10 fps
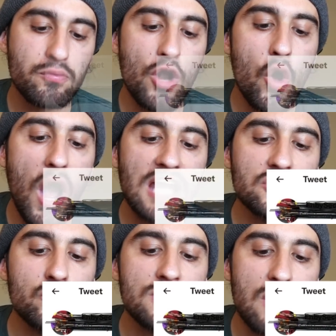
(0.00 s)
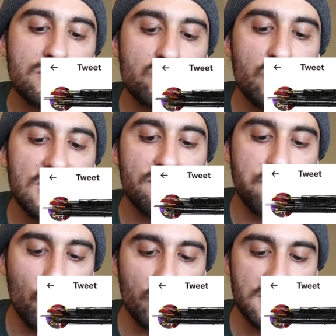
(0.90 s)
Bro, I knew that was weed
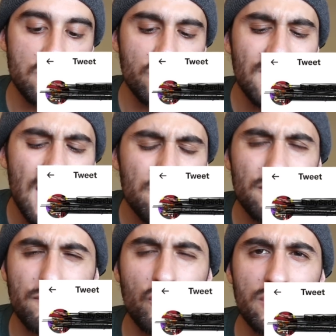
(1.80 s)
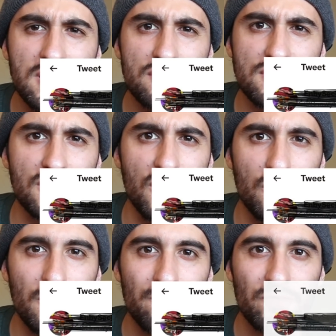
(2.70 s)
4 years. What happened 4 years
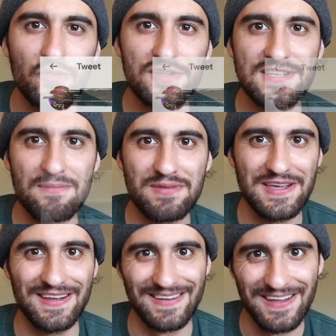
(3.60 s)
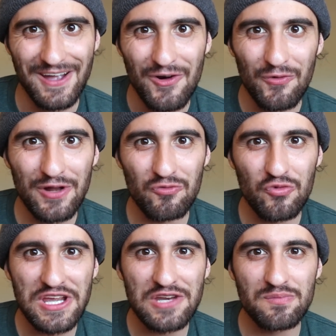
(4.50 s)
ago? What does that mean? What
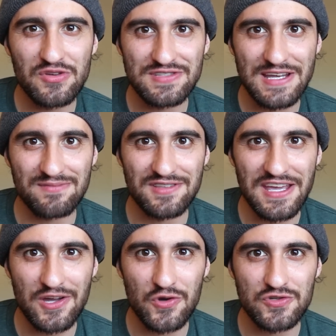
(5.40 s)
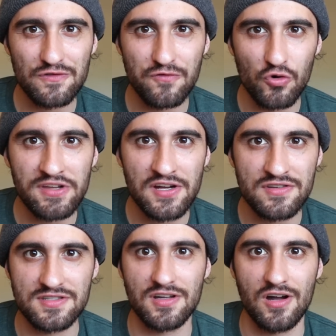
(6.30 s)
weed museum did they go to 4
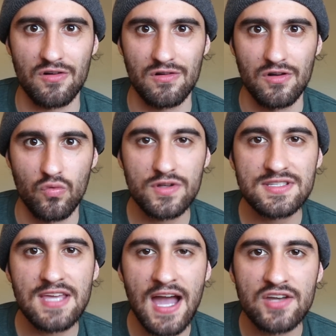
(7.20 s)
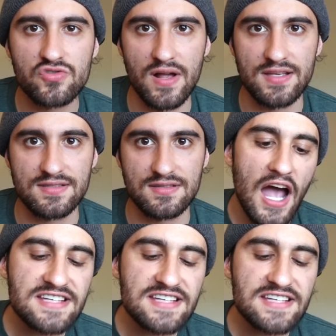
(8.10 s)
years ago? What's the address?